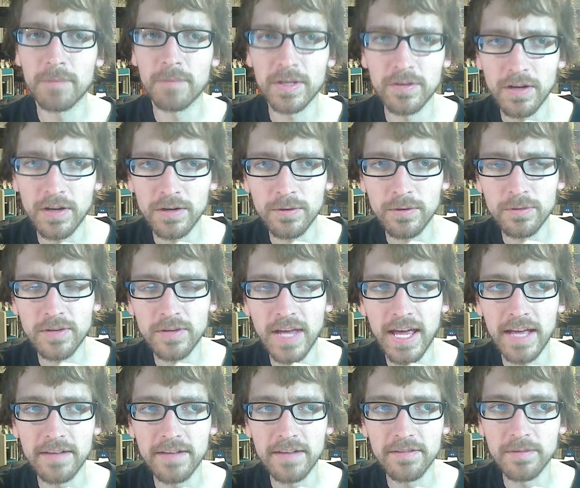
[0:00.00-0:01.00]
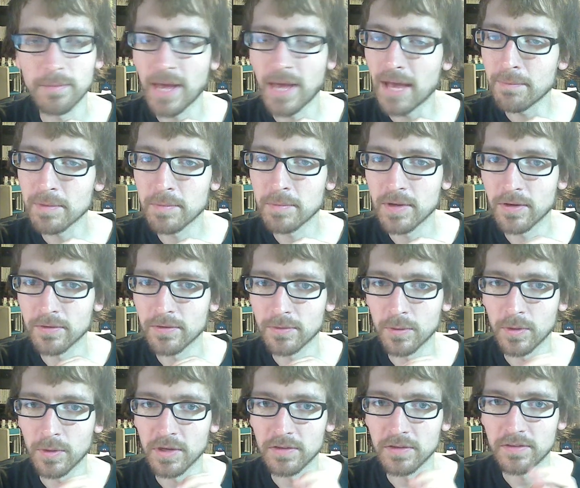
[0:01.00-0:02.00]
McDonald's had some Happy Meal
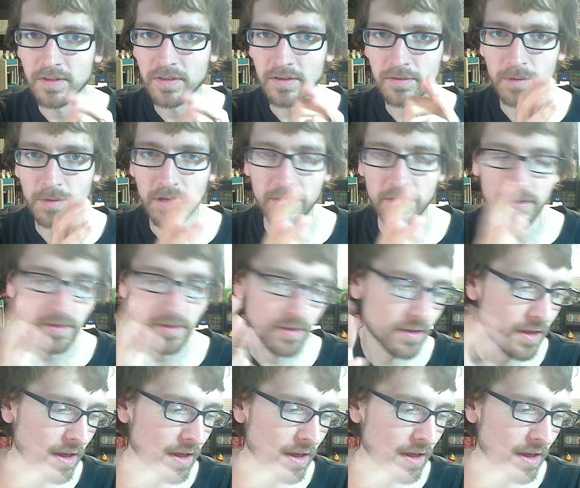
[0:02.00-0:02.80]
toys this month